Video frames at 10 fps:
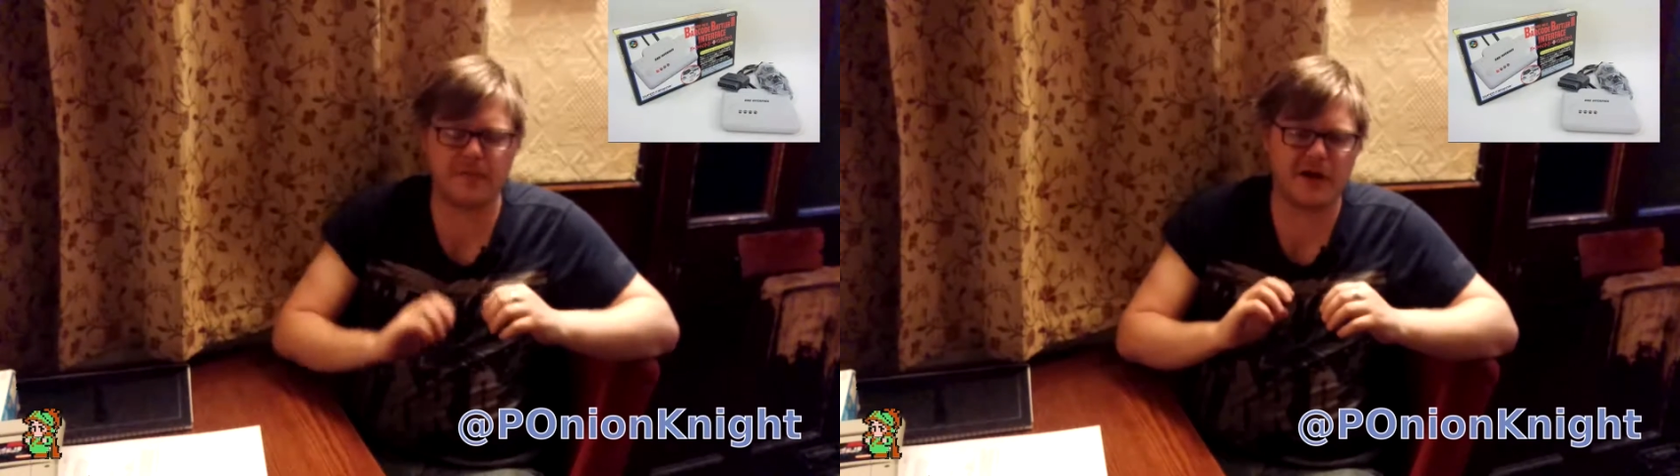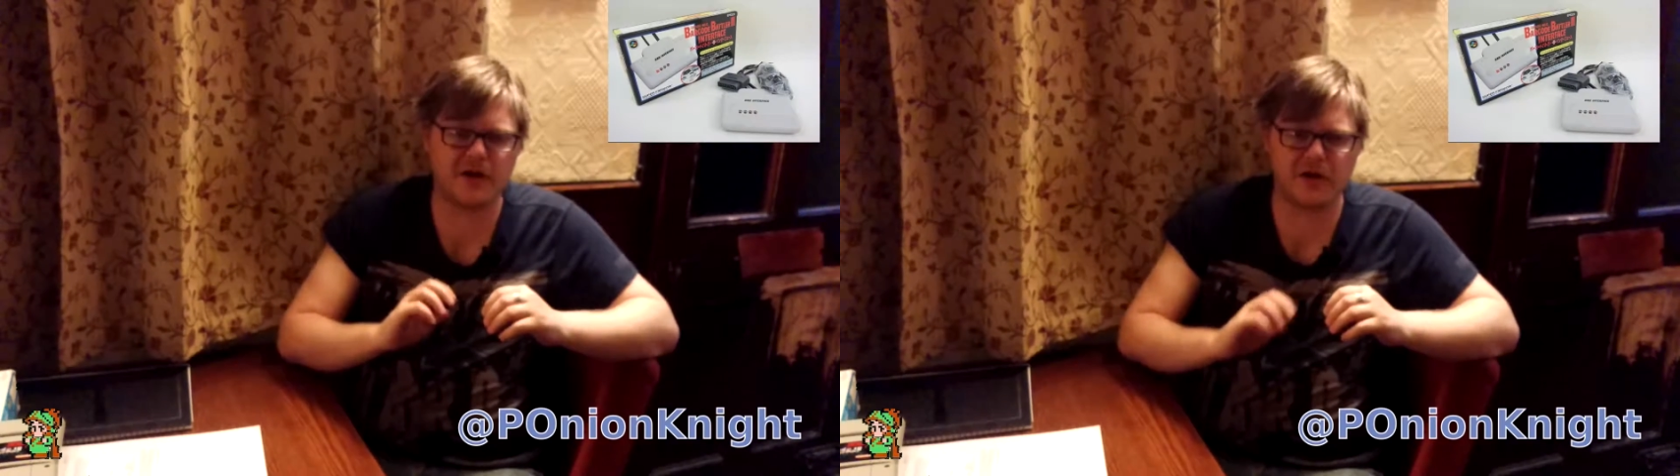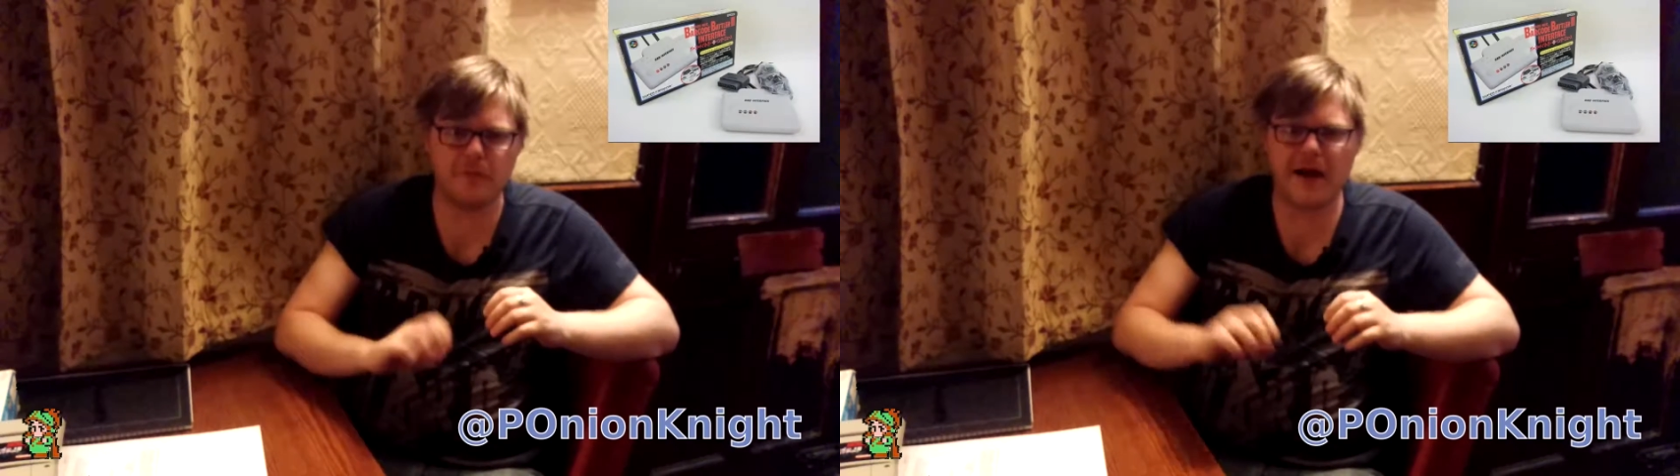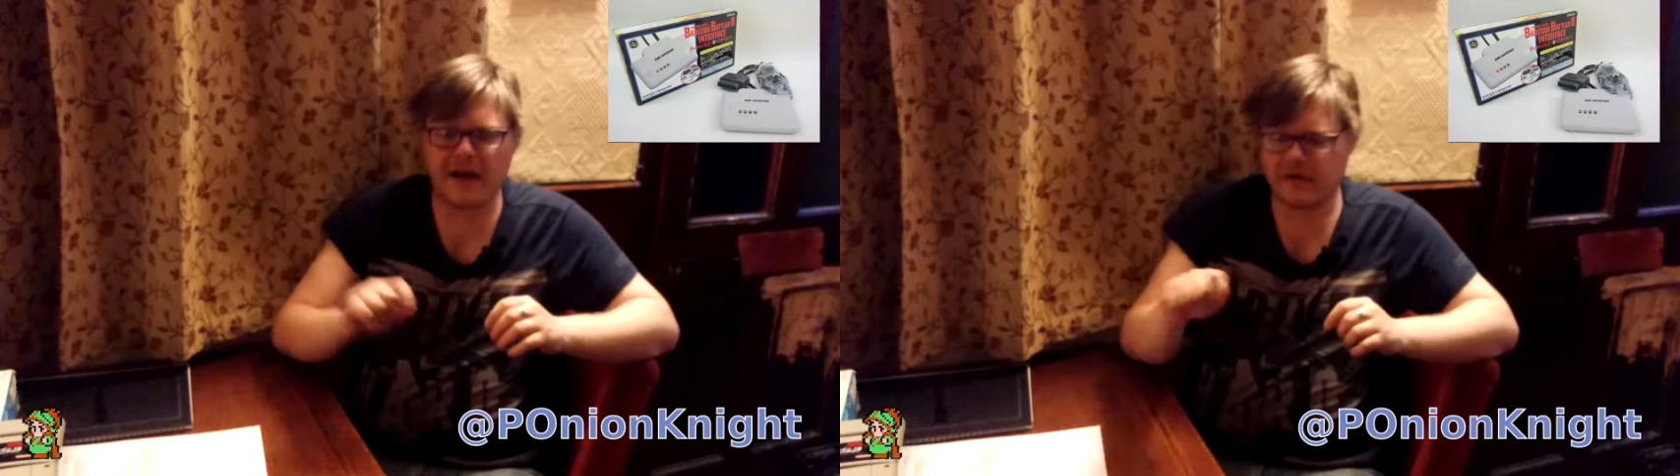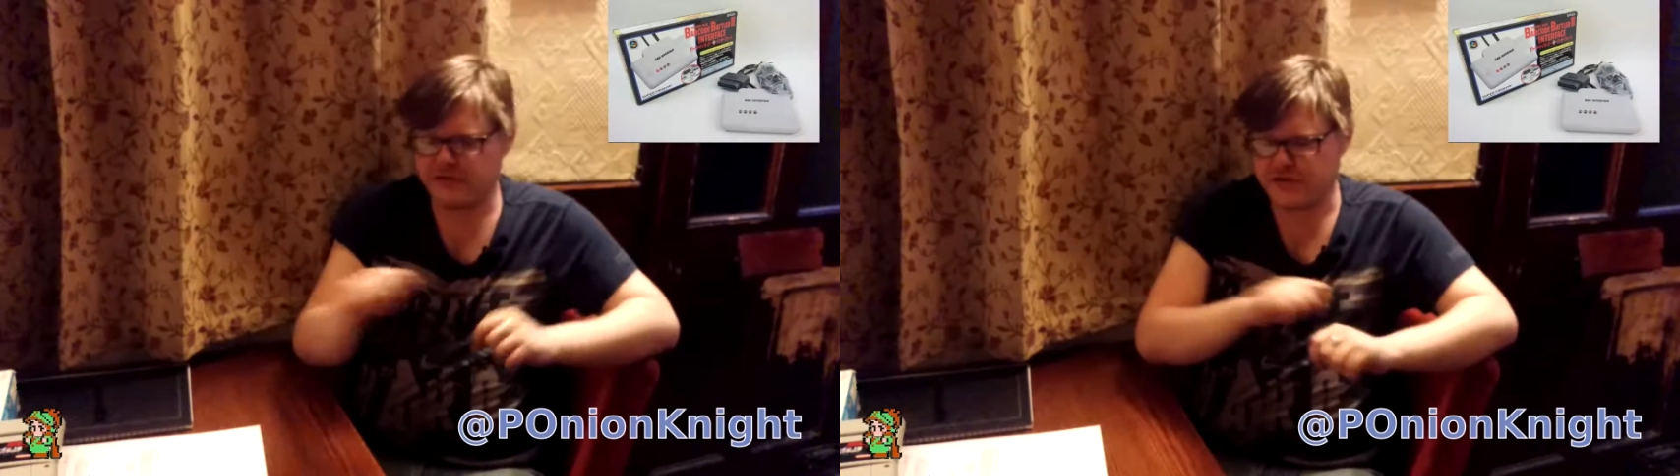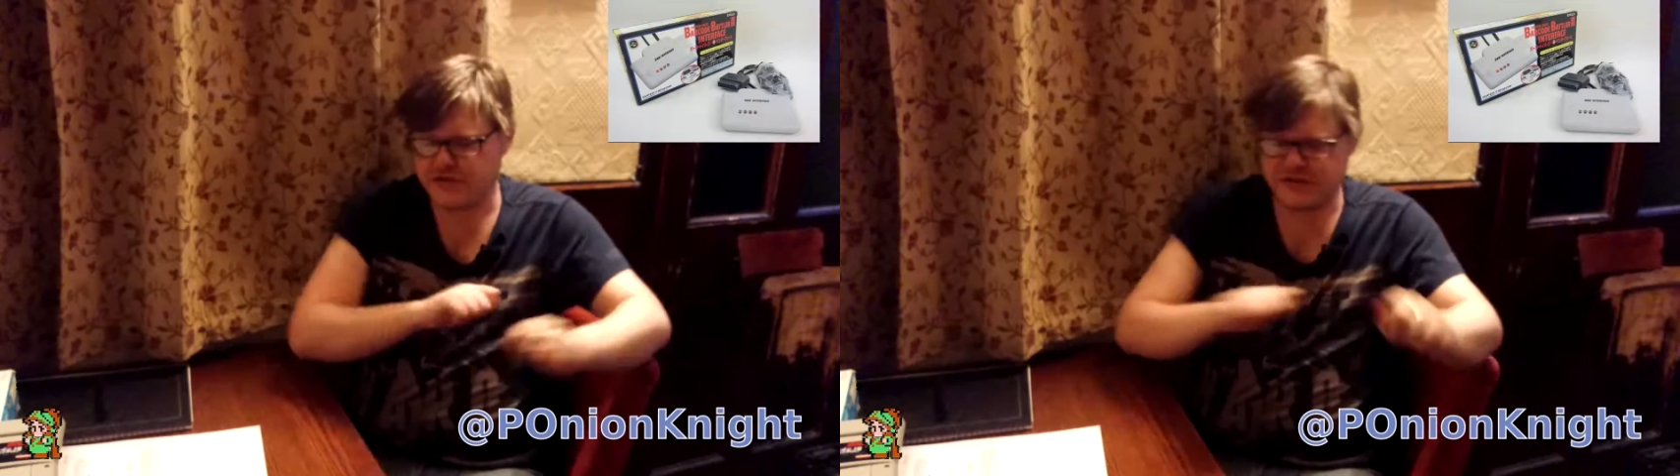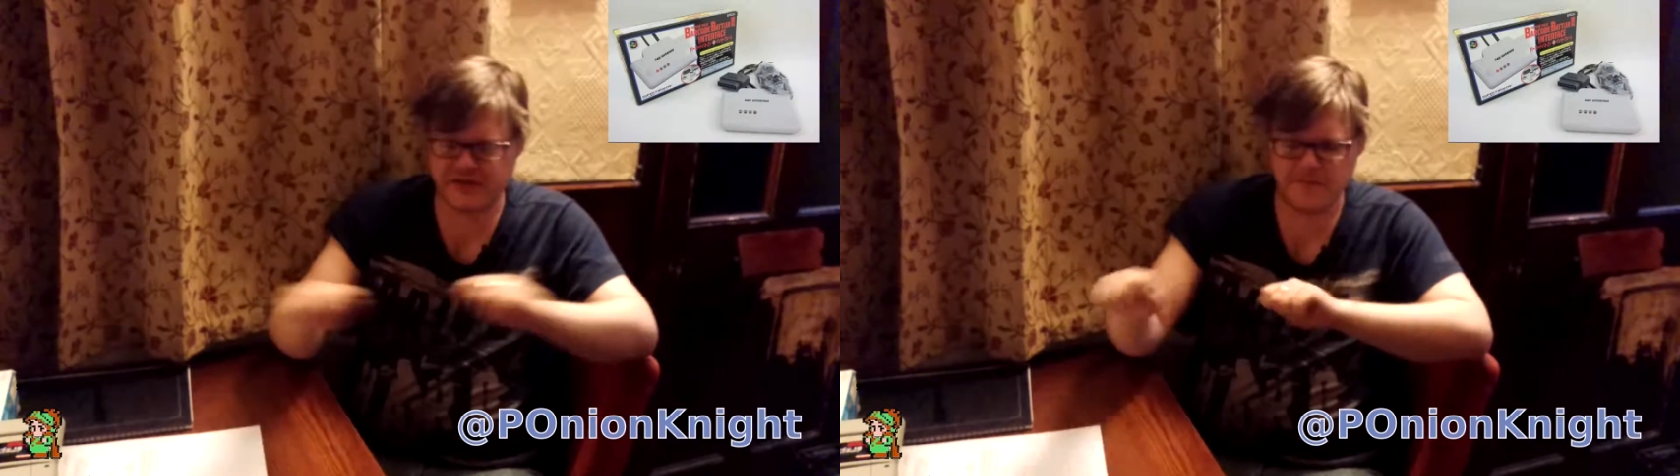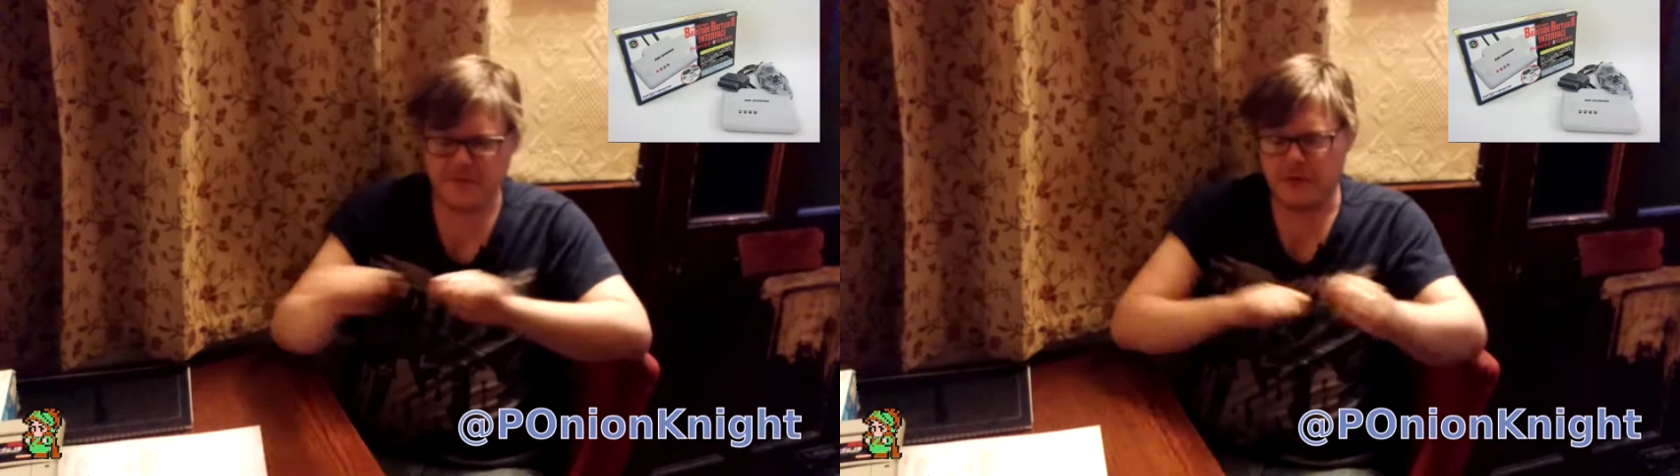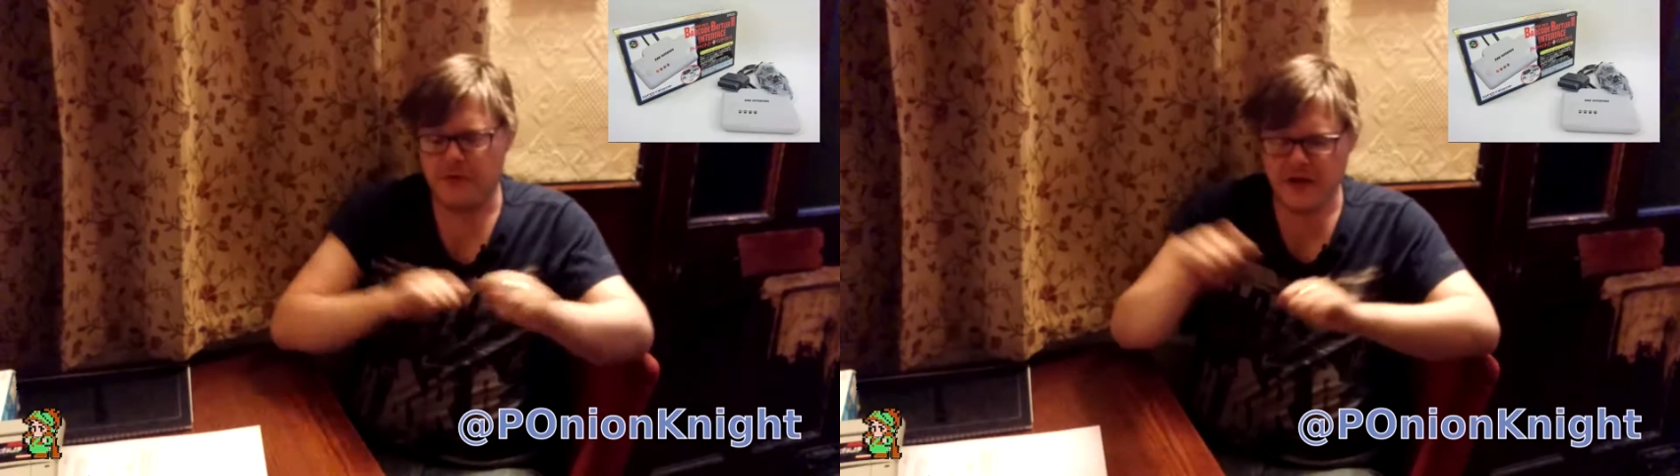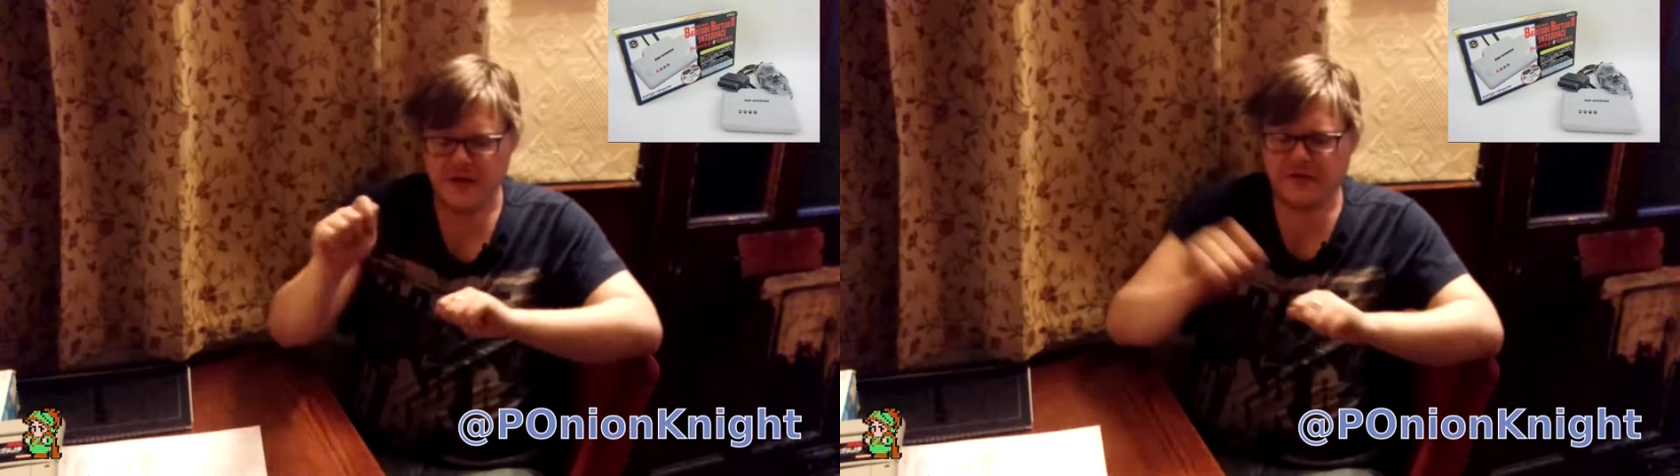a Barcode Battler is just a simple